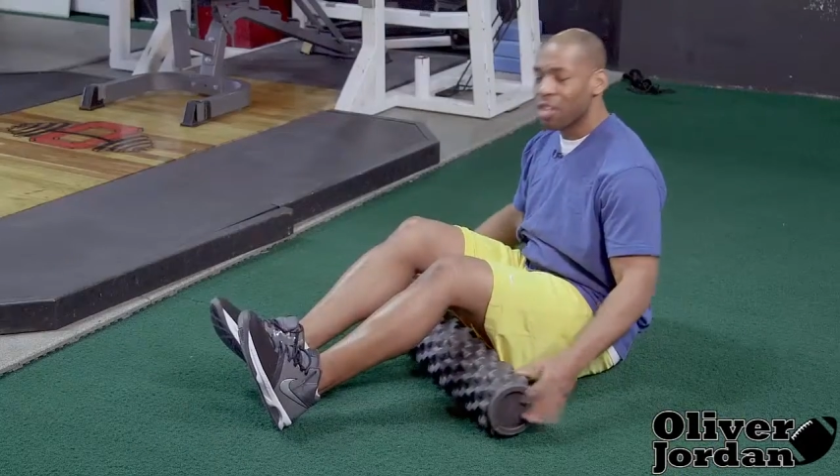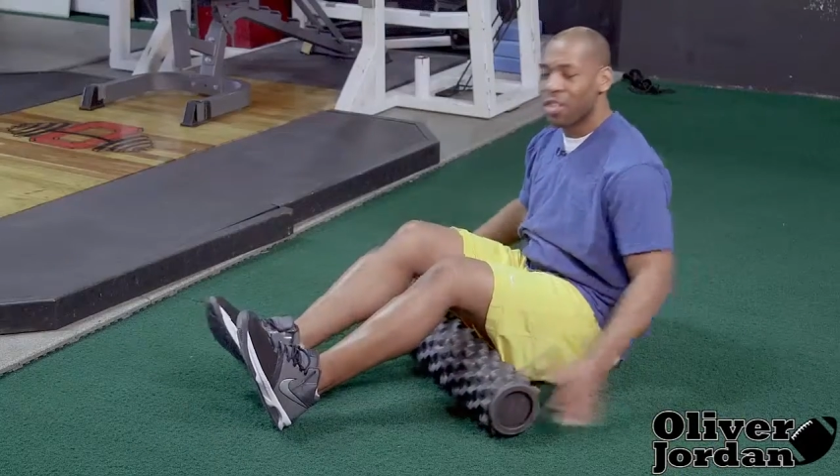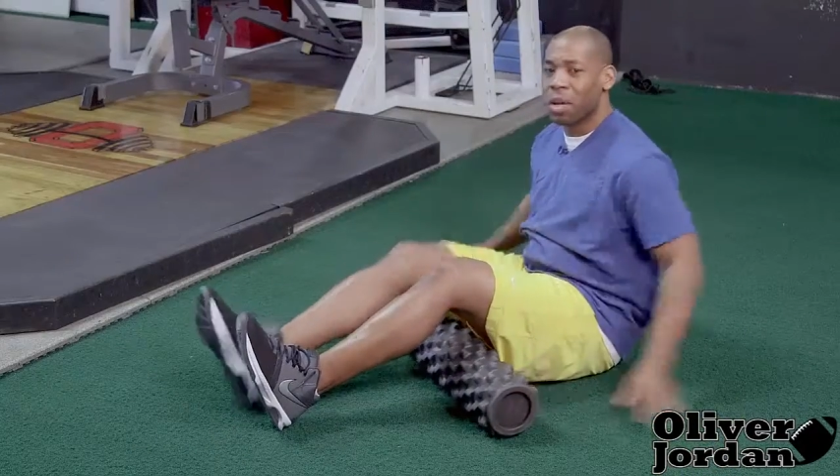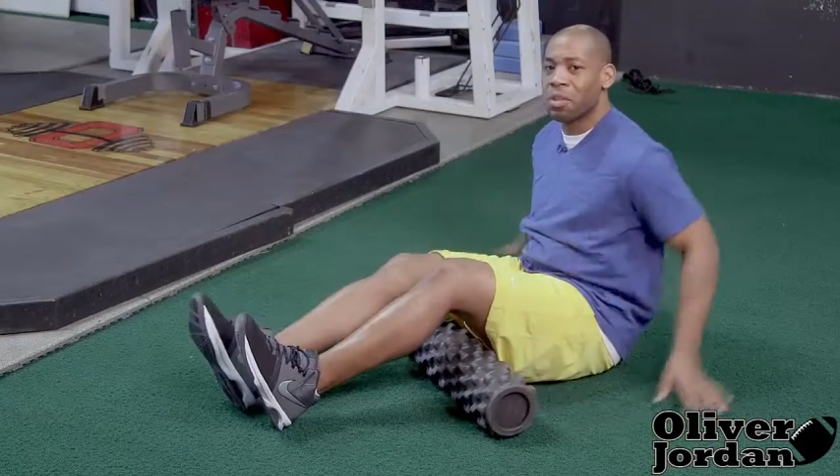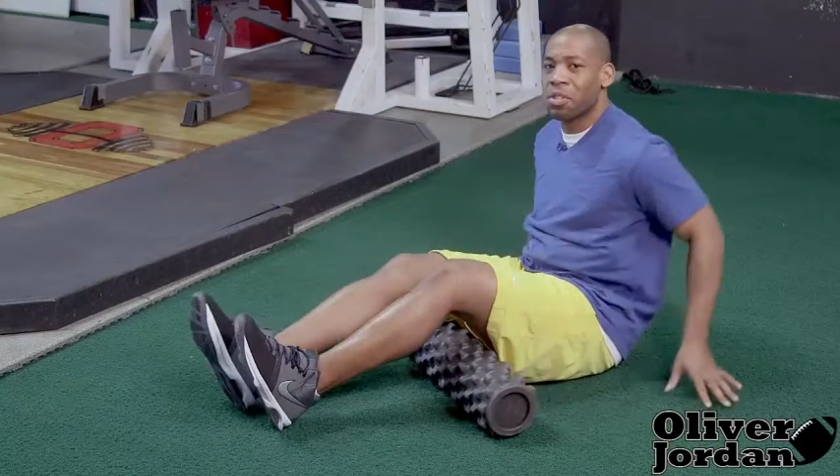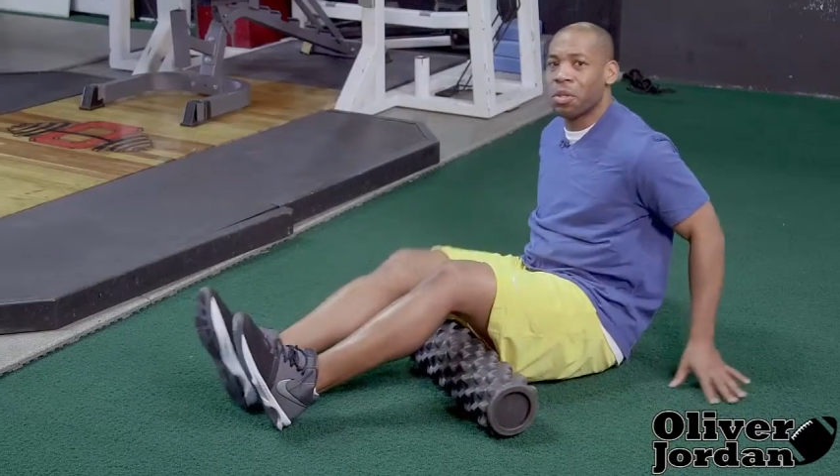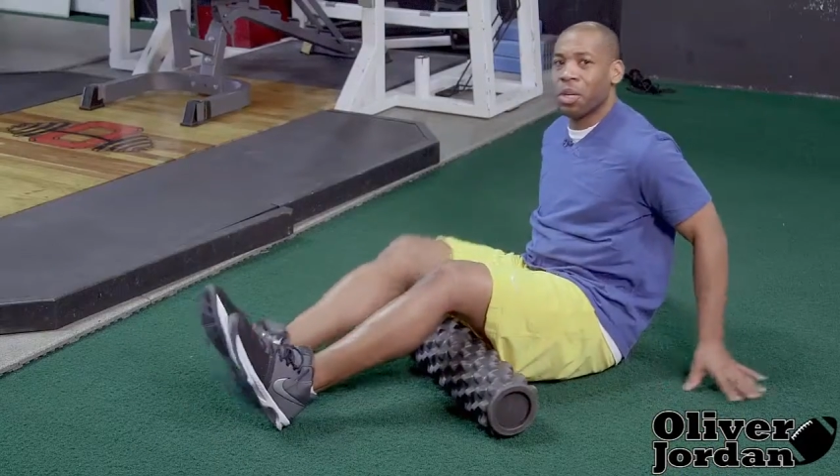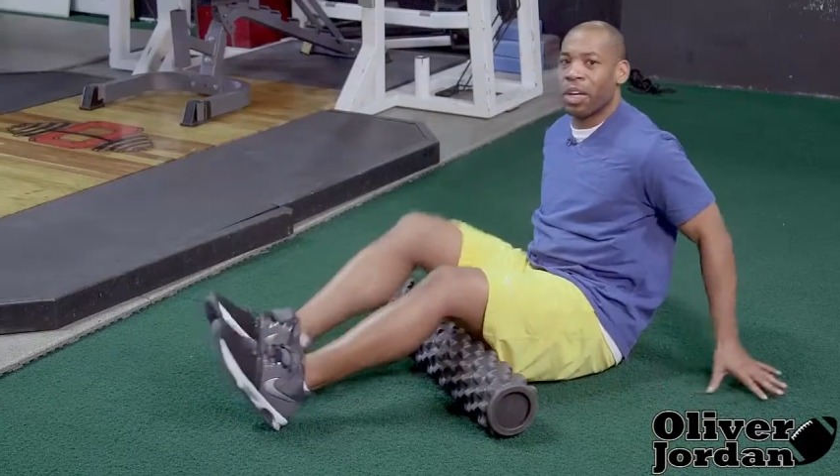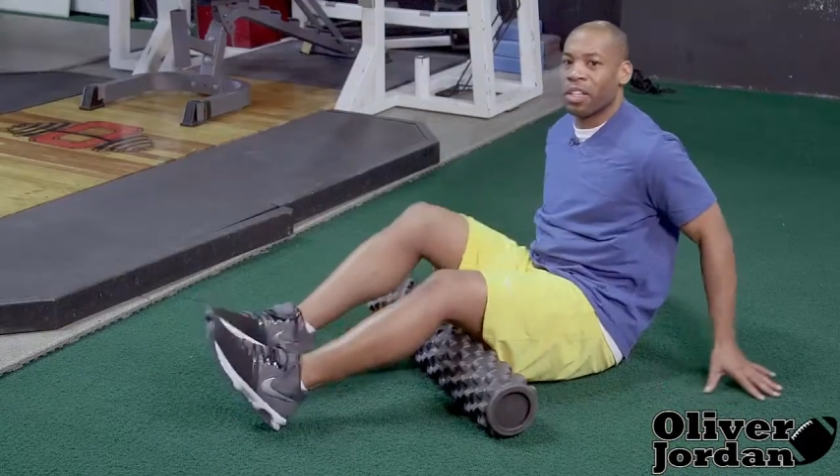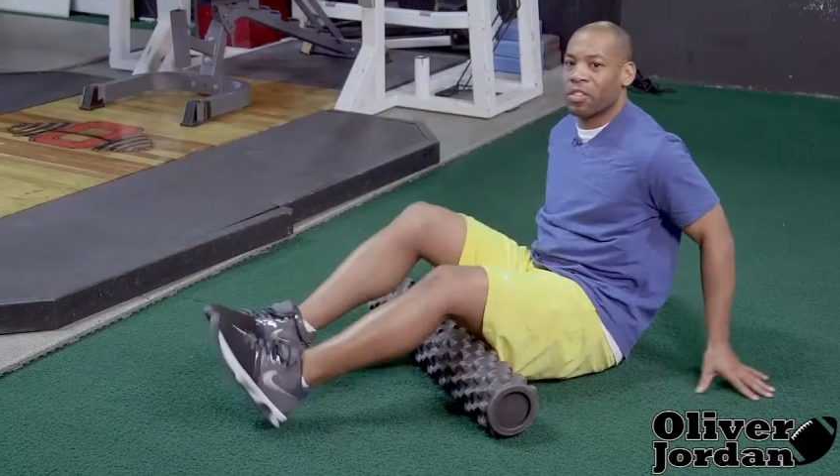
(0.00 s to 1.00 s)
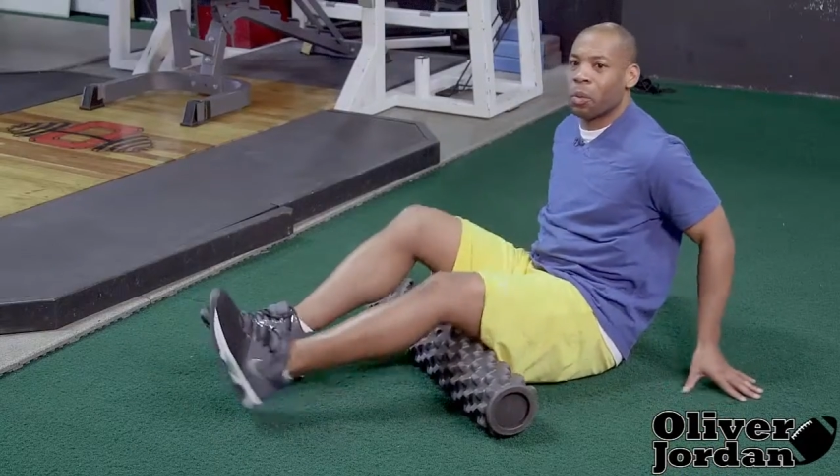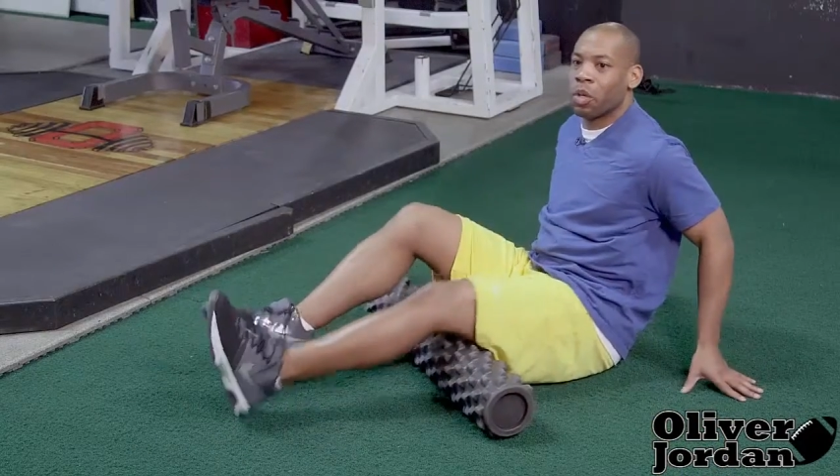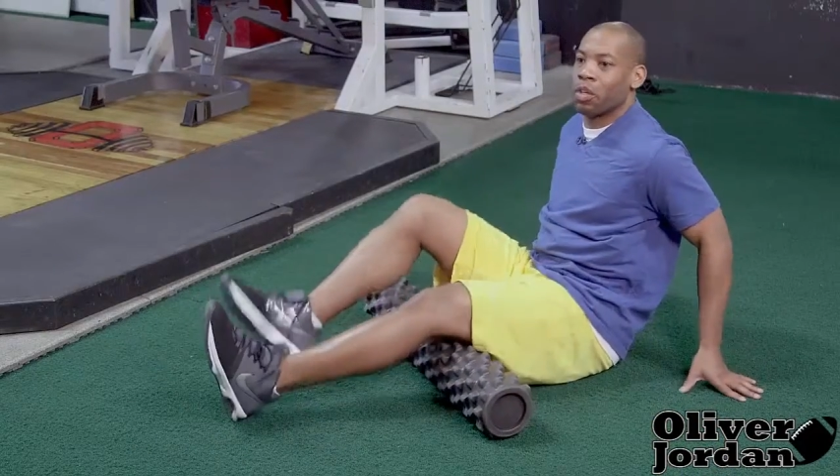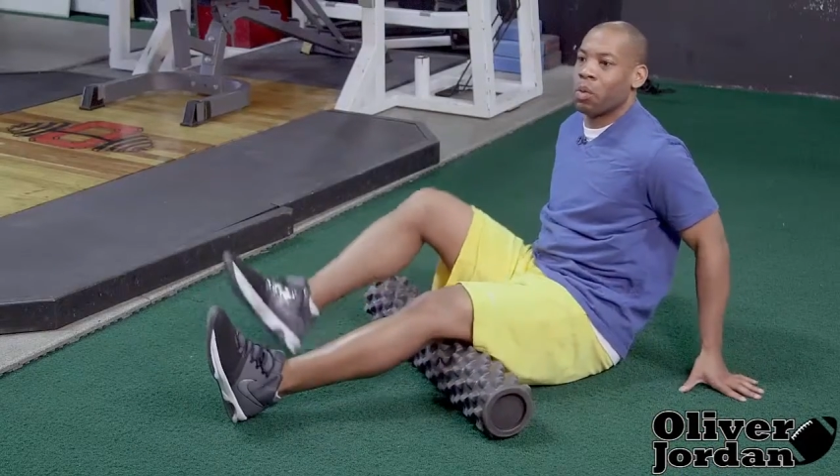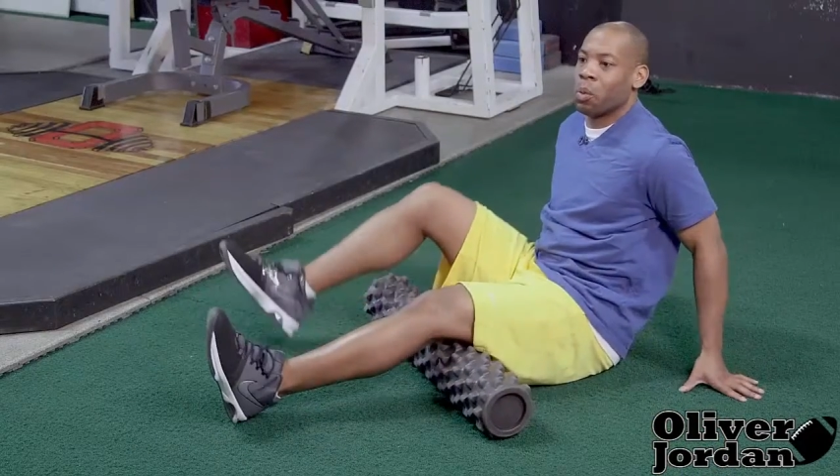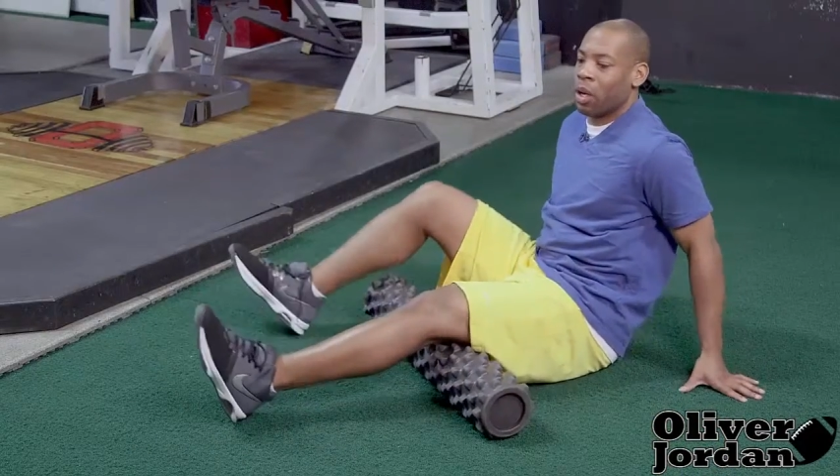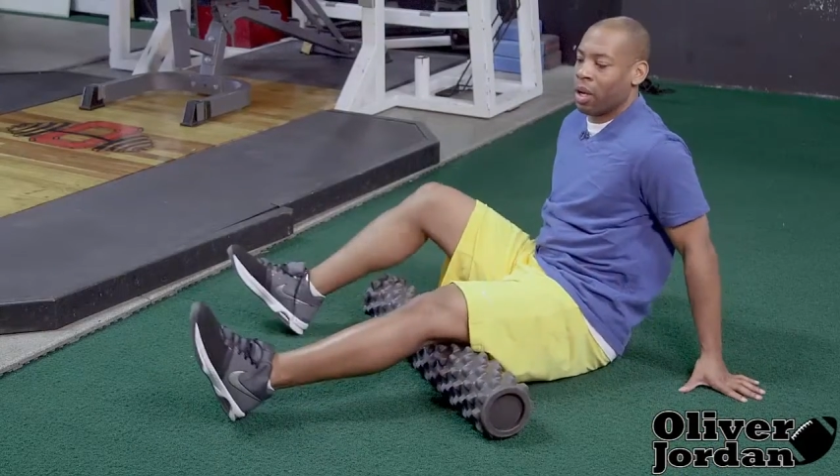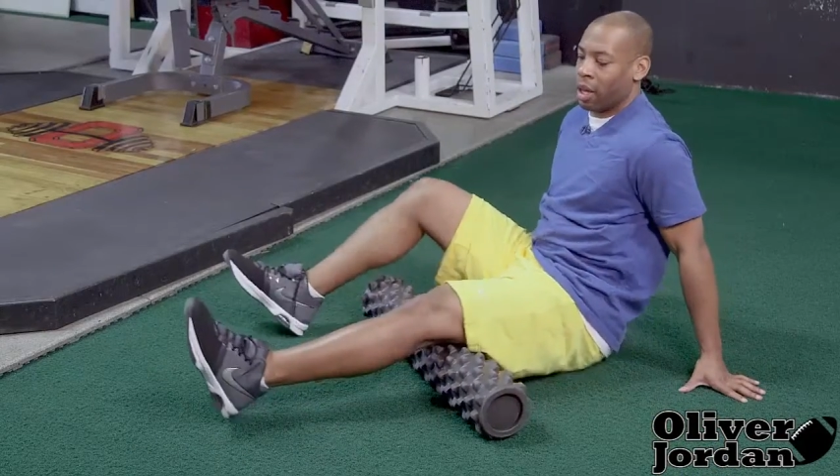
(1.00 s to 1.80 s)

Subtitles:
So that was two legs. You want to do one